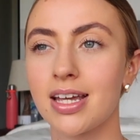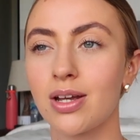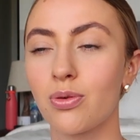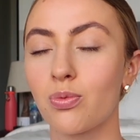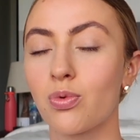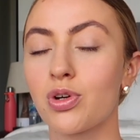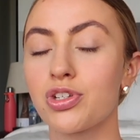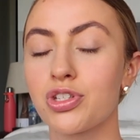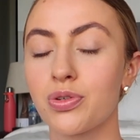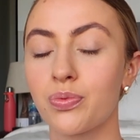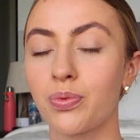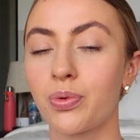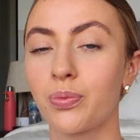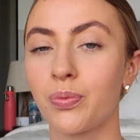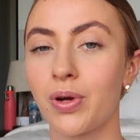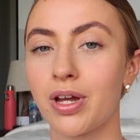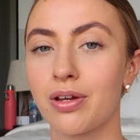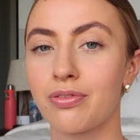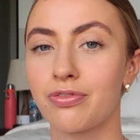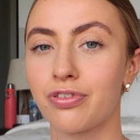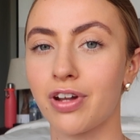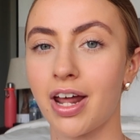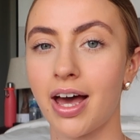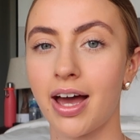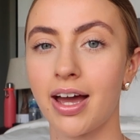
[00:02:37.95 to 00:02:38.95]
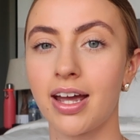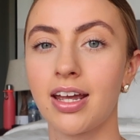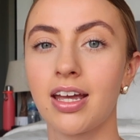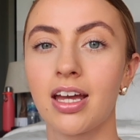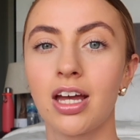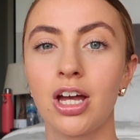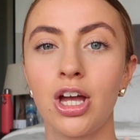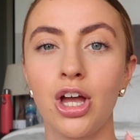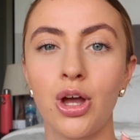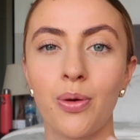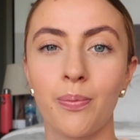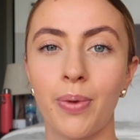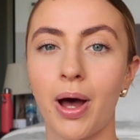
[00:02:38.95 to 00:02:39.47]
It was a one-way flight,
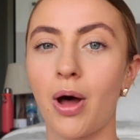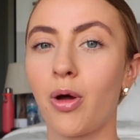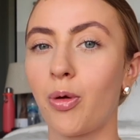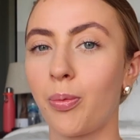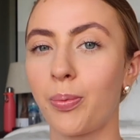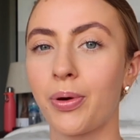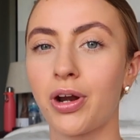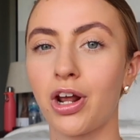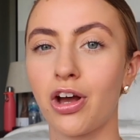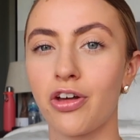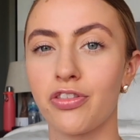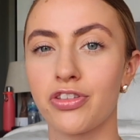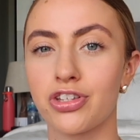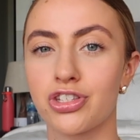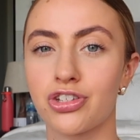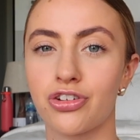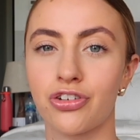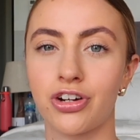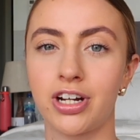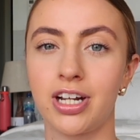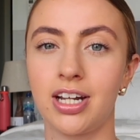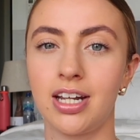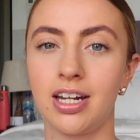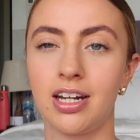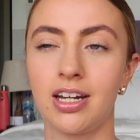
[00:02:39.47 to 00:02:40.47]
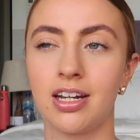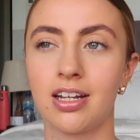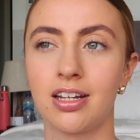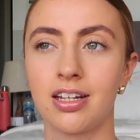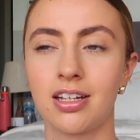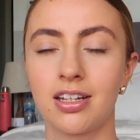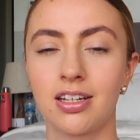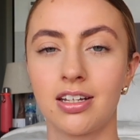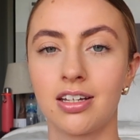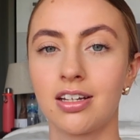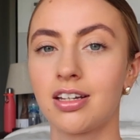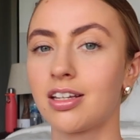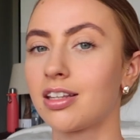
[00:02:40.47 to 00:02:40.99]
but I'll put it on the screen.
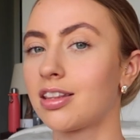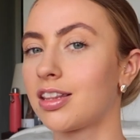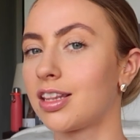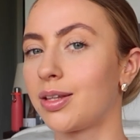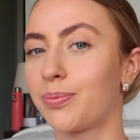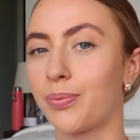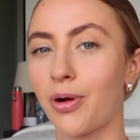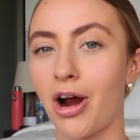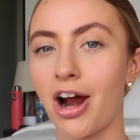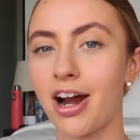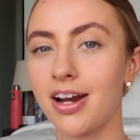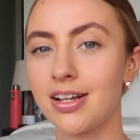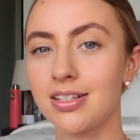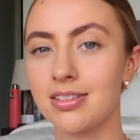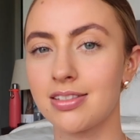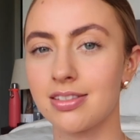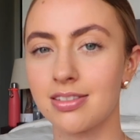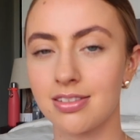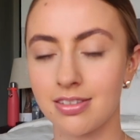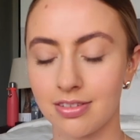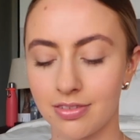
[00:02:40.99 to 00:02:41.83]
The price.